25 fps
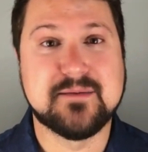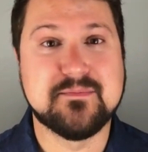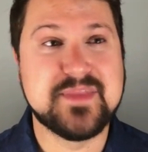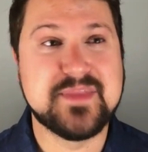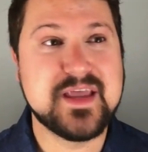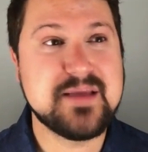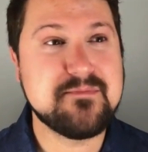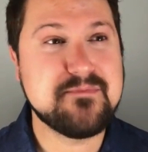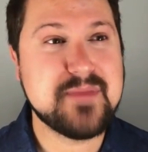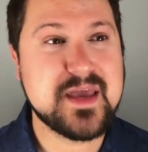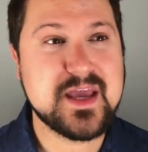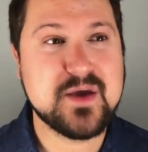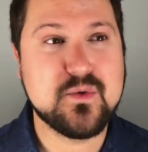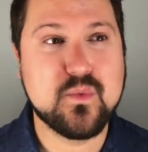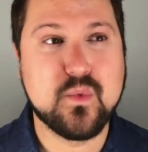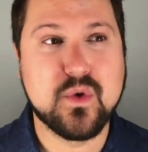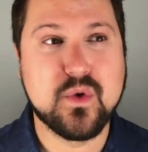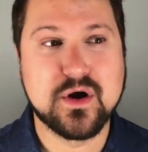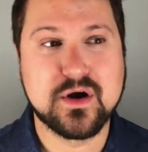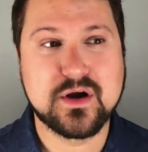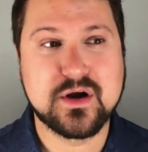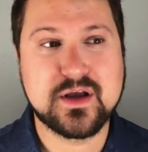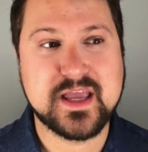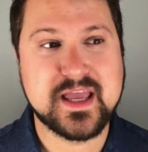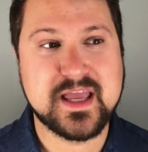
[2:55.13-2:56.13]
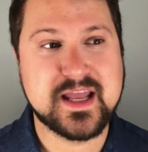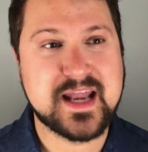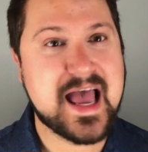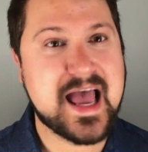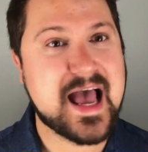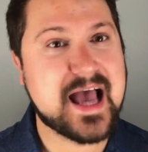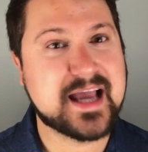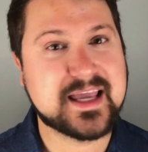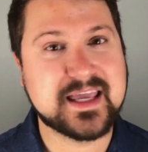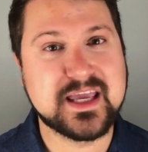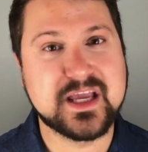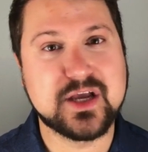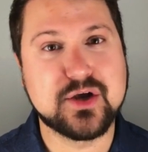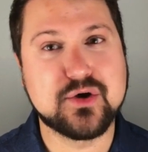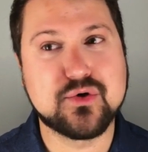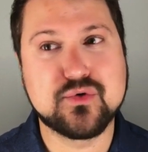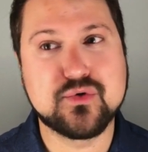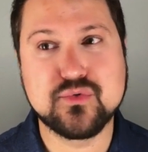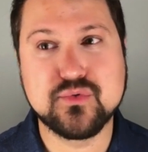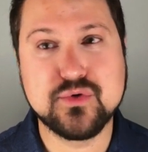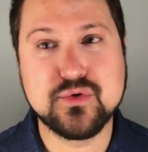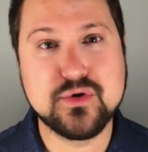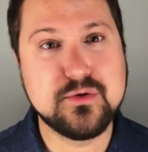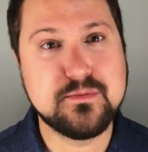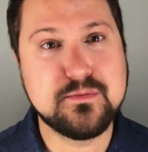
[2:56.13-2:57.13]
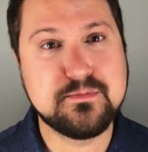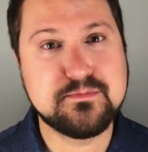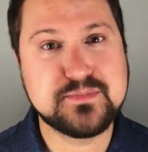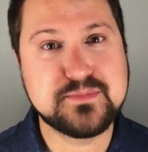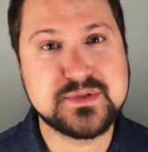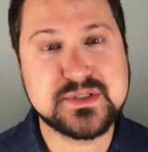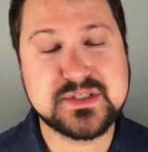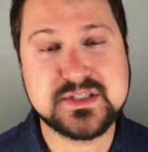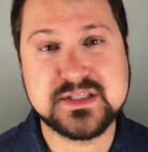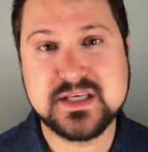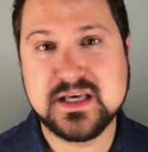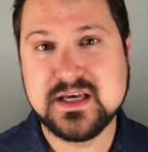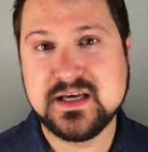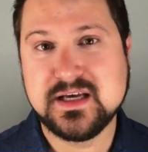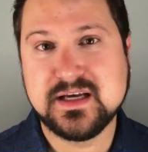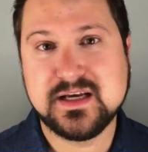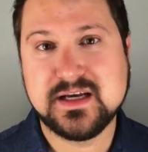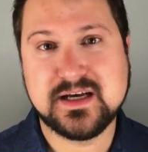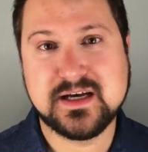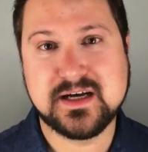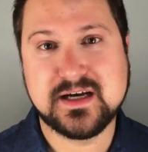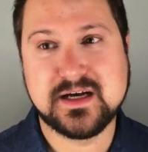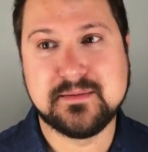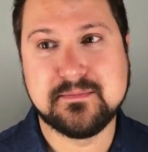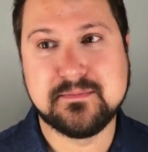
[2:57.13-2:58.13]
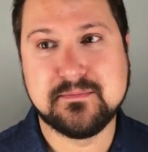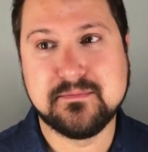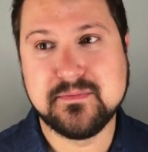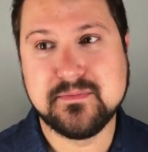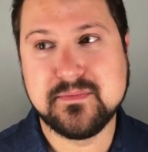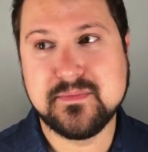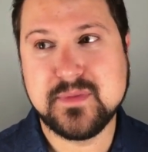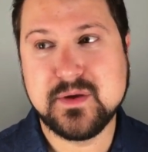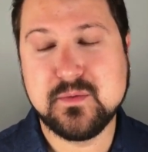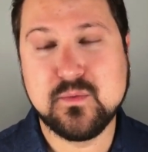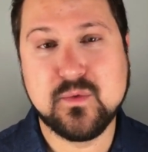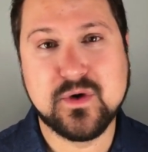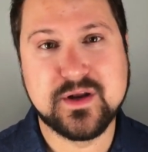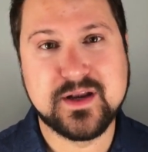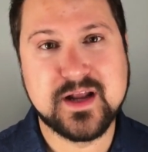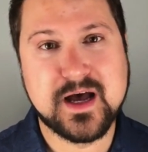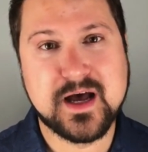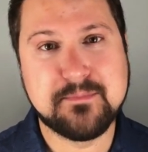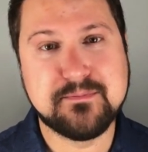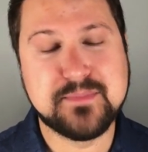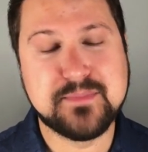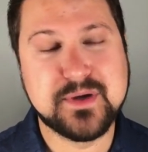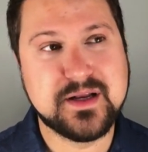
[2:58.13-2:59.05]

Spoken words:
They may work in hacking groups and whatnot,